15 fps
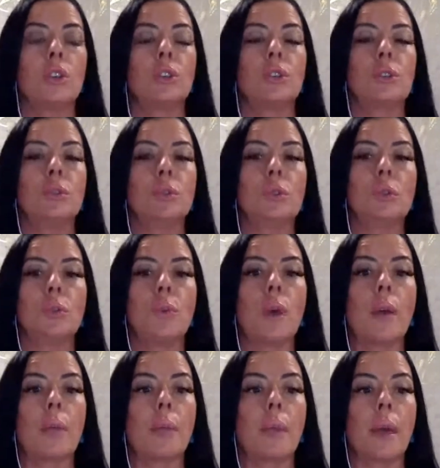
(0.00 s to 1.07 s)
Do you
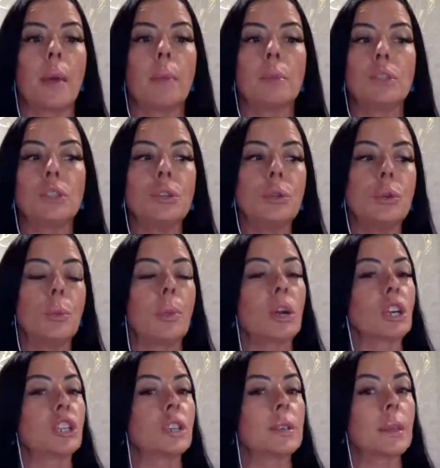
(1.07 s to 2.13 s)
want them to
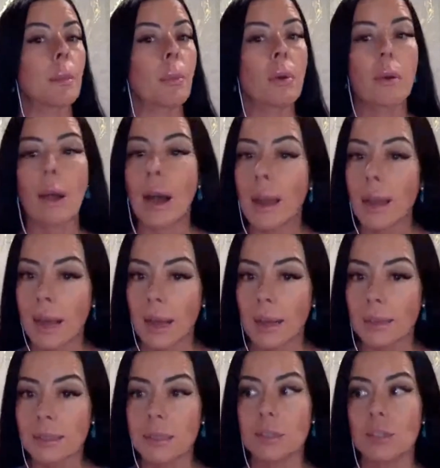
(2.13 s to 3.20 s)
purchase a
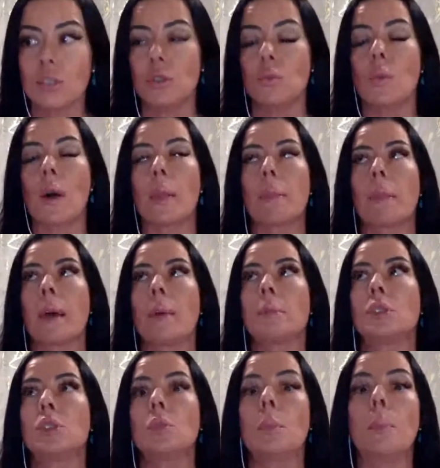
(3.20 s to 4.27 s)
product? Do you want them
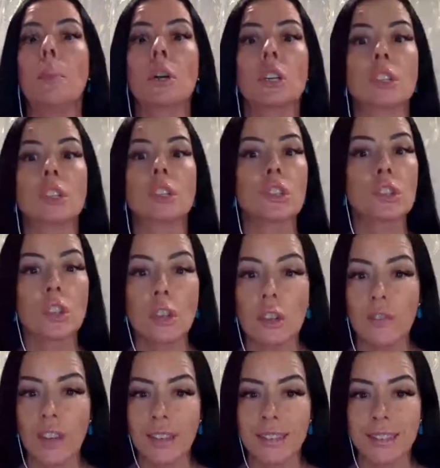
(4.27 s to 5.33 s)
to book a
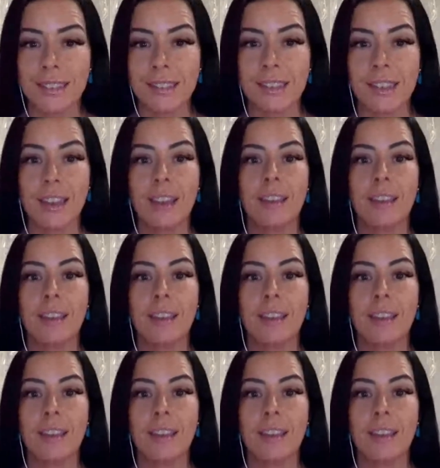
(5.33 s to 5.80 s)
service?